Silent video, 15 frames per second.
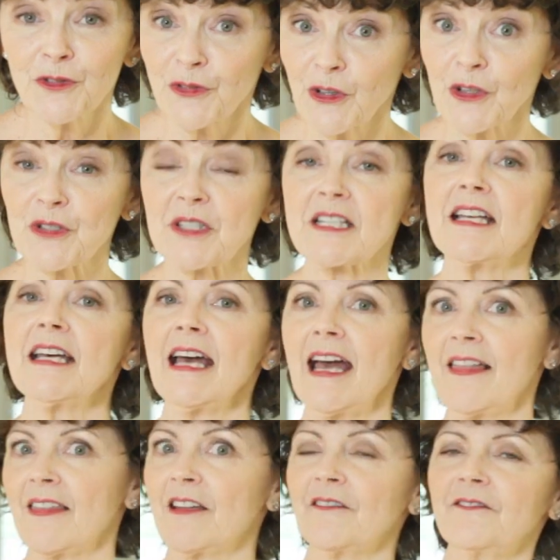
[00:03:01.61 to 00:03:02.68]
first
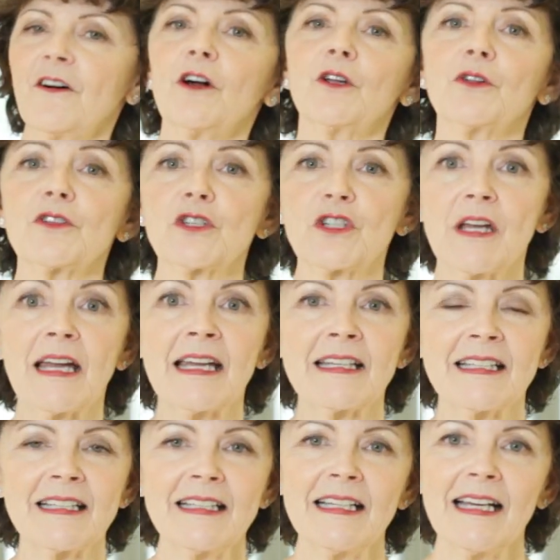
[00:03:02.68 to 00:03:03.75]
and then follow the
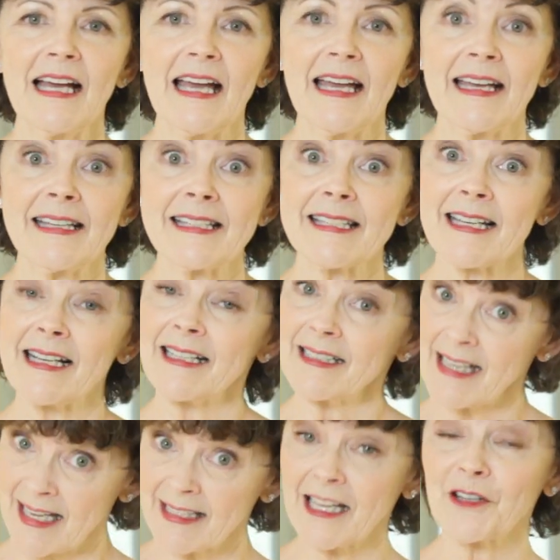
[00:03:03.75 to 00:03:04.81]
chain and
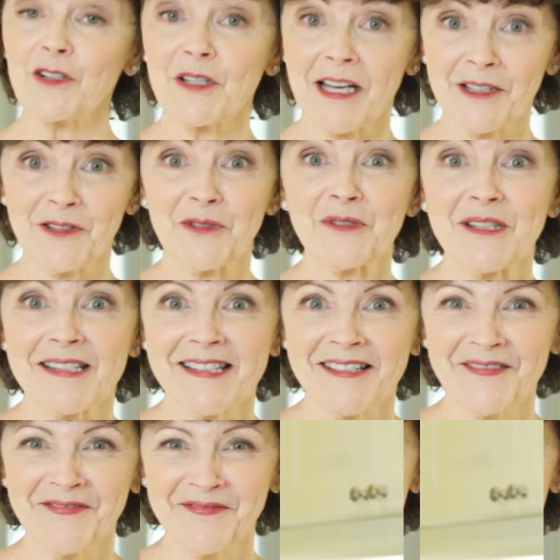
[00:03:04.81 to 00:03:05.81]
get your diagnosis.